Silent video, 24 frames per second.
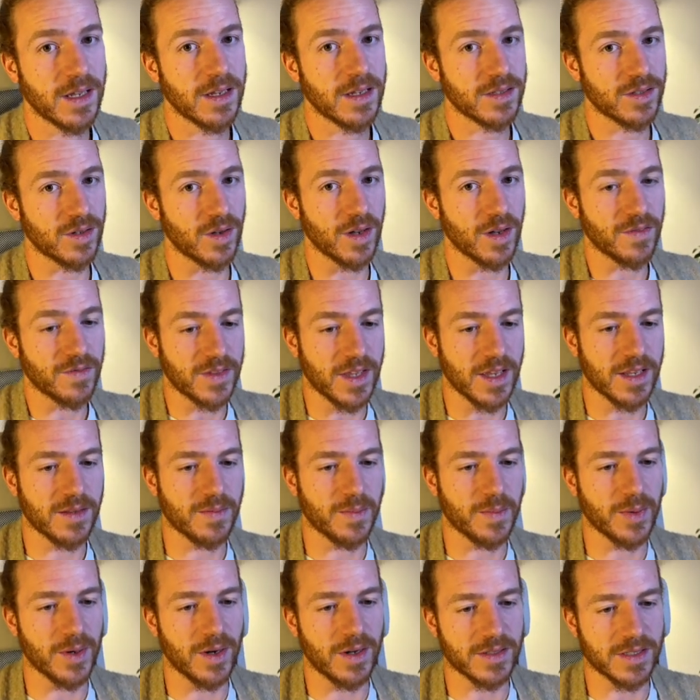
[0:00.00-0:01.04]
So if
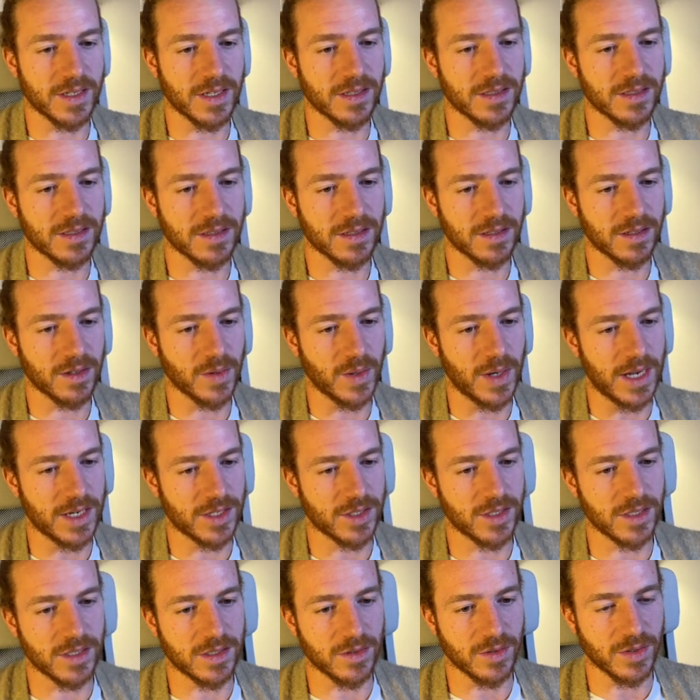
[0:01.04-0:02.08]
that process
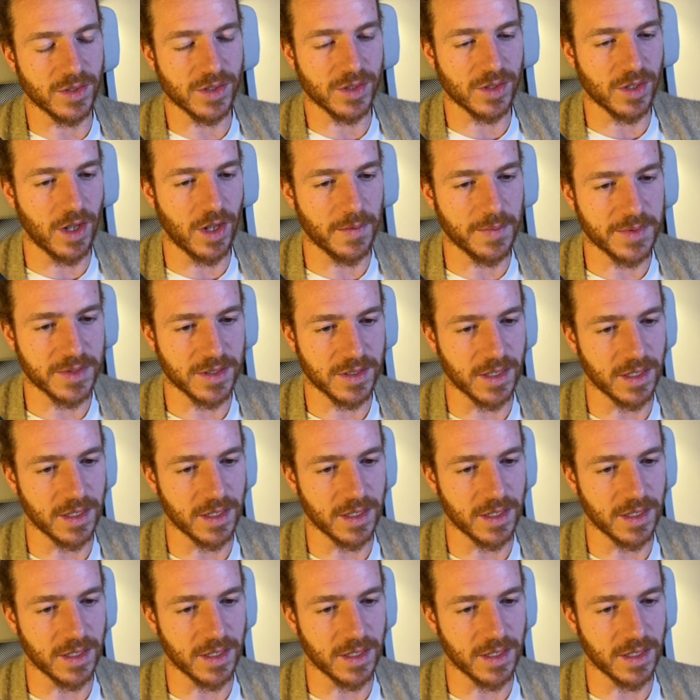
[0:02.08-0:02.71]
crashes or stops,